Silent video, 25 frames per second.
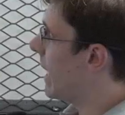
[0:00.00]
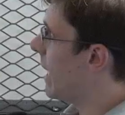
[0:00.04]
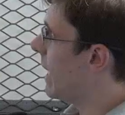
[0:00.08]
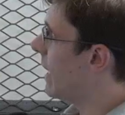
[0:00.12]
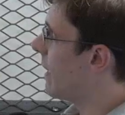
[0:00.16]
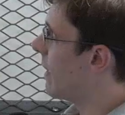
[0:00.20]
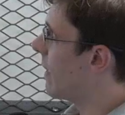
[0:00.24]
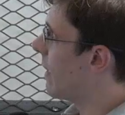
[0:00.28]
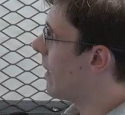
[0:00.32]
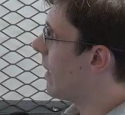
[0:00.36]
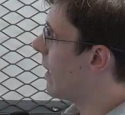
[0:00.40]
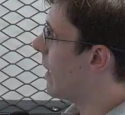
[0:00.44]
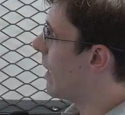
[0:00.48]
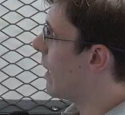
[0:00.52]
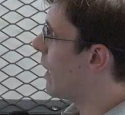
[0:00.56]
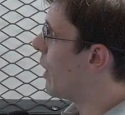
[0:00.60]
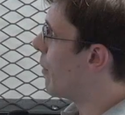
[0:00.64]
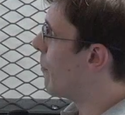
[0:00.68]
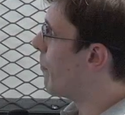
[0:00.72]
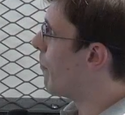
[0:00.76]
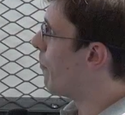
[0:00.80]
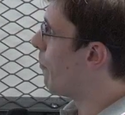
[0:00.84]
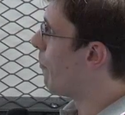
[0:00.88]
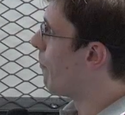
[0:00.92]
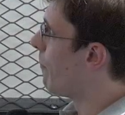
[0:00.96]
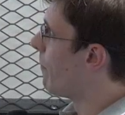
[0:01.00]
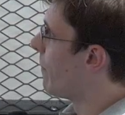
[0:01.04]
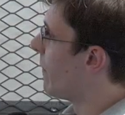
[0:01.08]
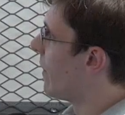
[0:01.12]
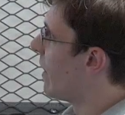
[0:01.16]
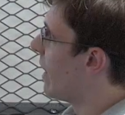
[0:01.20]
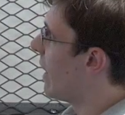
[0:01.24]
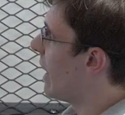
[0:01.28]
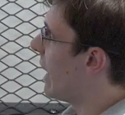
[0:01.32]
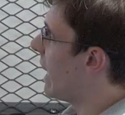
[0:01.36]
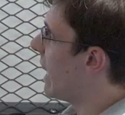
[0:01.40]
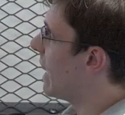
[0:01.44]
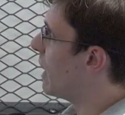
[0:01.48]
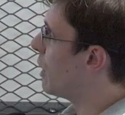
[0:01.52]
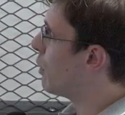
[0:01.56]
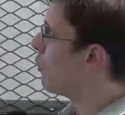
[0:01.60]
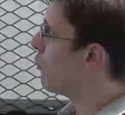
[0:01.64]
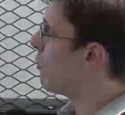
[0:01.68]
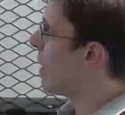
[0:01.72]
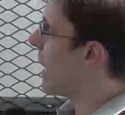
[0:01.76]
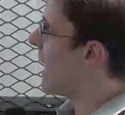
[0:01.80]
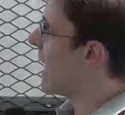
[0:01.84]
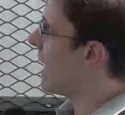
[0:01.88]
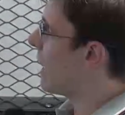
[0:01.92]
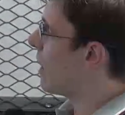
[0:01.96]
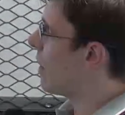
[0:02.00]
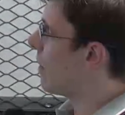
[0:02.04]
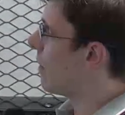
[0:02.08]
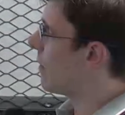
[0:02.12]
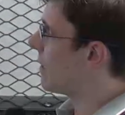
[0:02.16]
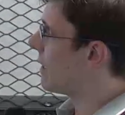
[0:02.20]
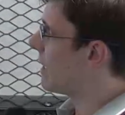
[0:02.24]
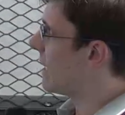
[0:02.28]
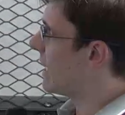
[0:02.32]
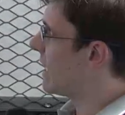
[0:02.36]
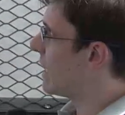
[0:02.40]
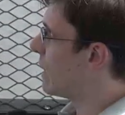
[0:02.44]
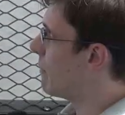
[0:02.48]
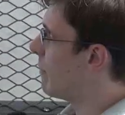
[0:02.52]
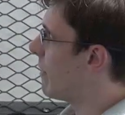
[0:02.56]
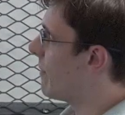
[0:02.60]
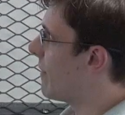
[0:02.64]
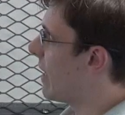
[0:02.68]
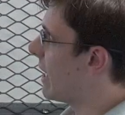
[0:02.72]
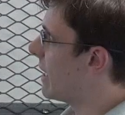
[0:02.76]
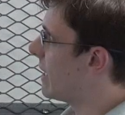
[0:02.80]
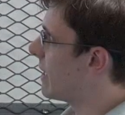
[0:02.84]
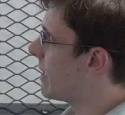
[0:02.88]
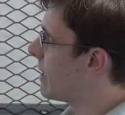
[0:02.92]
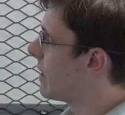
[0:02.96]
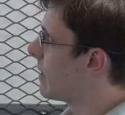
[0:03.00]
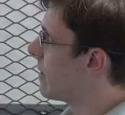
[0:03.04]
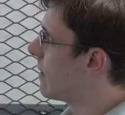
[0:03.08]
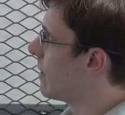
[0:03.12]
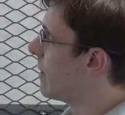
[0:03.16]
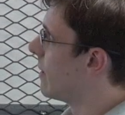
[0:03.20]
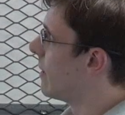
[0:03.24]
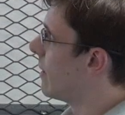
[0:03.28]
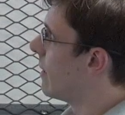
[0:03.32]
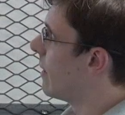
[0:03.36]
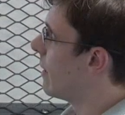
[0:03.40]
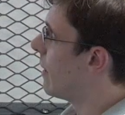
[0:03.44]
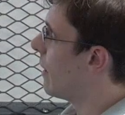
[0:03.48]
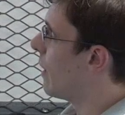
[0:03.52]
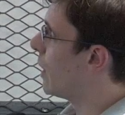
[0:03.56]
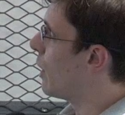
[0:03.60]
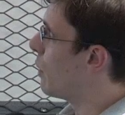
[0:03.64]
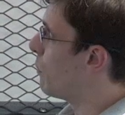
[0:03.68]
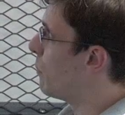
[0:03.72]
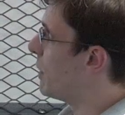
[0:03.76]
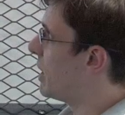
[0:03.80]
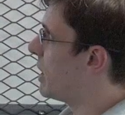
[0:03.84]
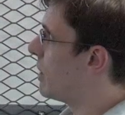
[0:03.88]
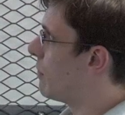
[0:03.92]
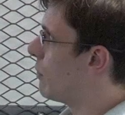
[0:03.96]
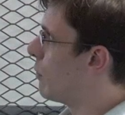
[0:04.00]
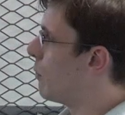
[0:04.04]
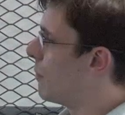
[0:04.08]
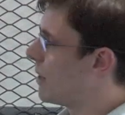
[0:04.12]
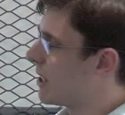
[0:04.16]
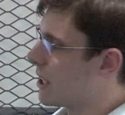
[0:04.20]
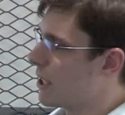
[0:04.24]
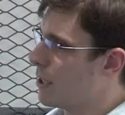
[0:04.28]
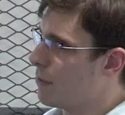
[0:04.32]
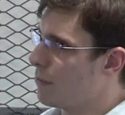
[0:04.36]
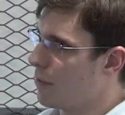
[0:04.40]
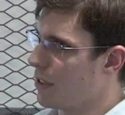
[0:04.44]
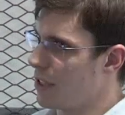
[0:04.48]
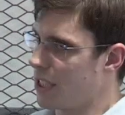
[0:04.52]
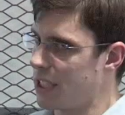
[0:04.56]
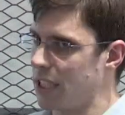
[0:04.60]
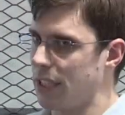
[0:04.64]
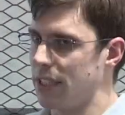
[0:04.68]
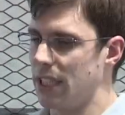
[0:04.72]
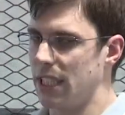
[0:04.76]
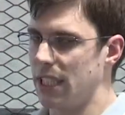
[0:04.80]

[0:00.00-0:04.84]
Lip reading: in grey are system events, which are always going to run. So